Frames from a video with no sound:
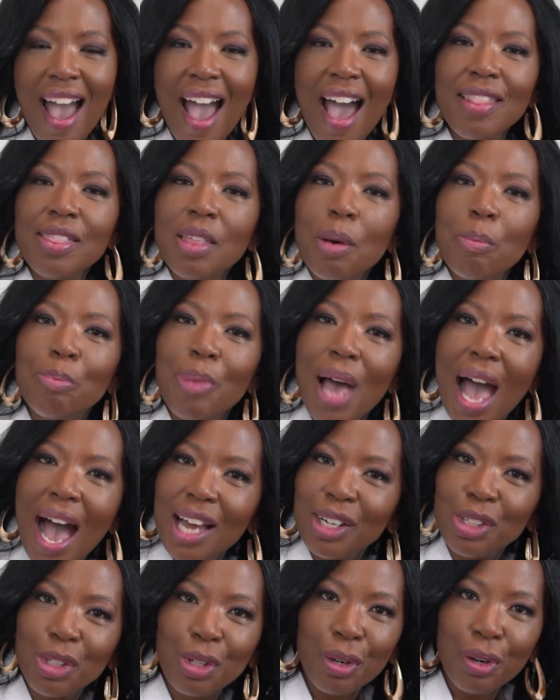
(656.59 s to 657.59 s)
and the
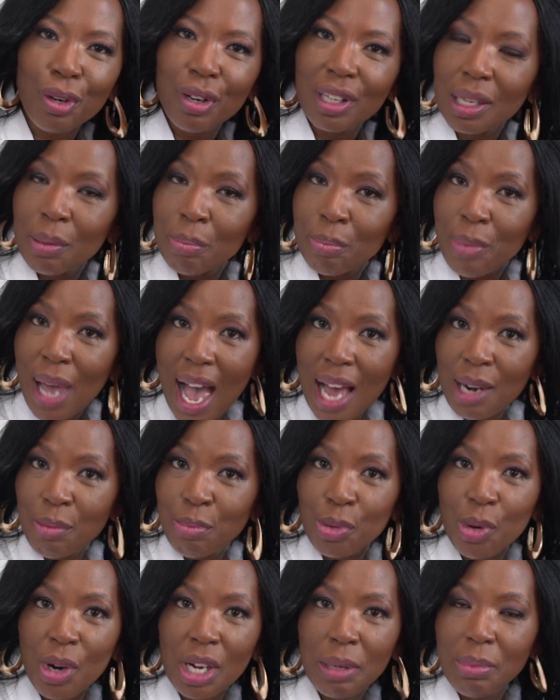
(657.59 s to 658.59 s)
bad girl and
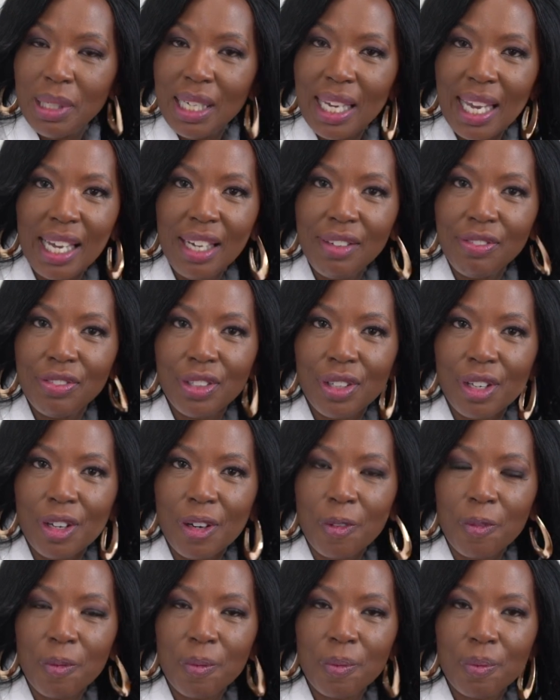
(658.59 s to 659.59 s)
bad boy
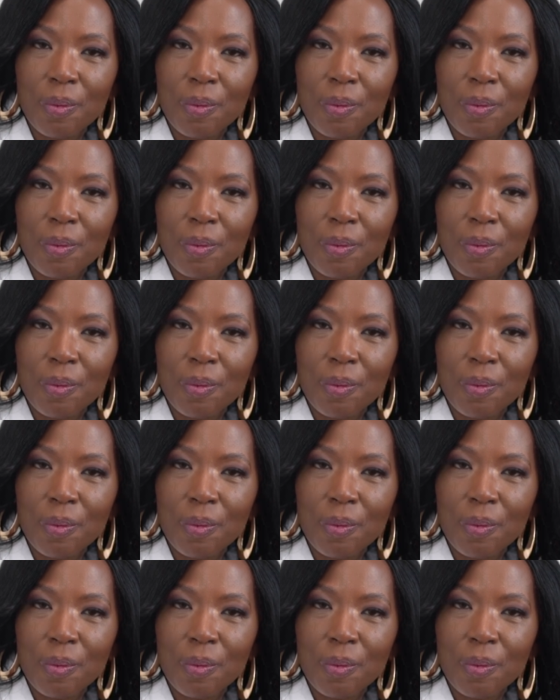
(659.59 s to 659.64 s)
behavior.